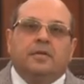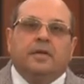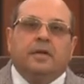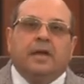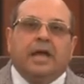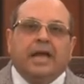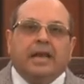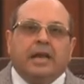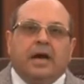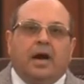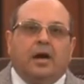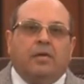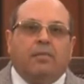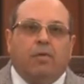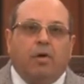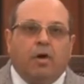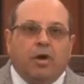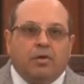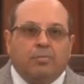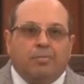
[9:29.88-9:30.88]
an
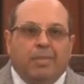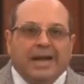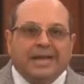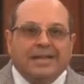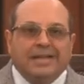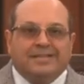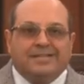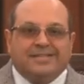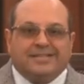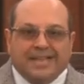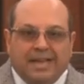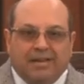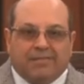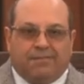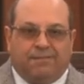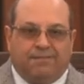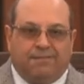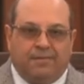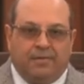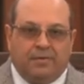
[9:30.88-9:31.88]
award by itself
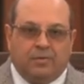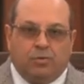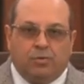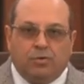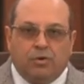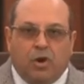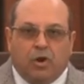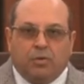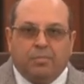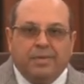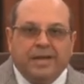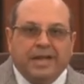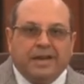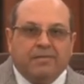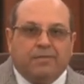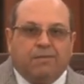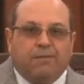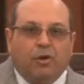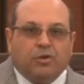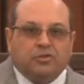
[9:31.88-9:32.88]
could not be
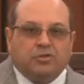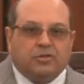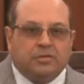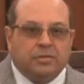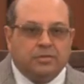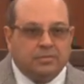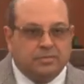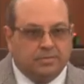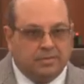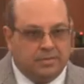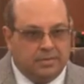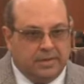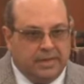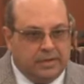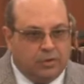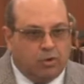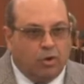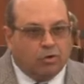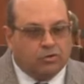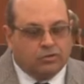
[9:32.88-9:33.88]
enforced in
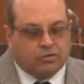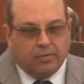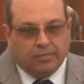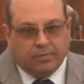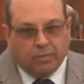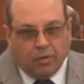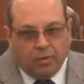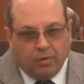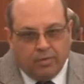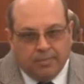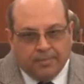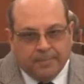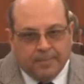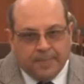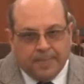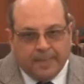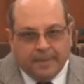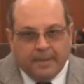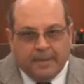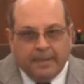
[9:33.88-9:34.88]
courts of law.
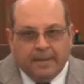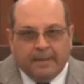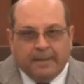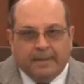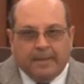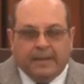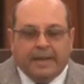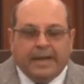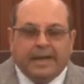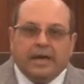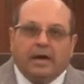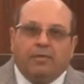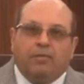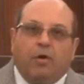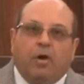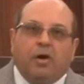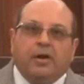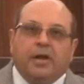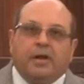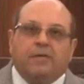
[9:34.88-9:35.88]
An
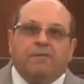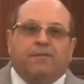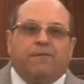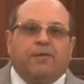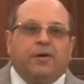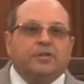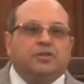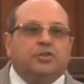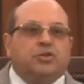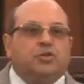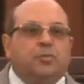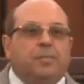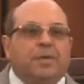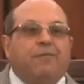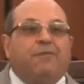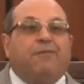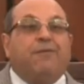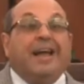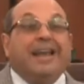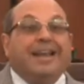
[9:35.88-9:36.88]
award had first to be
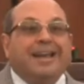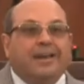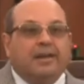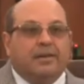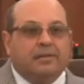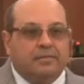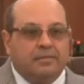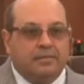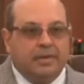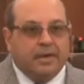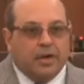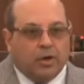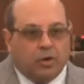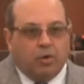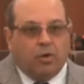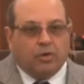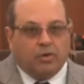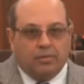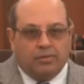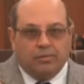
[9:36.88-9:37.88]
filed in a
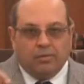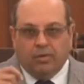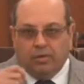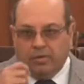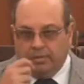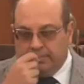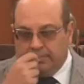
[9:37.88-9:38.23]
court of law.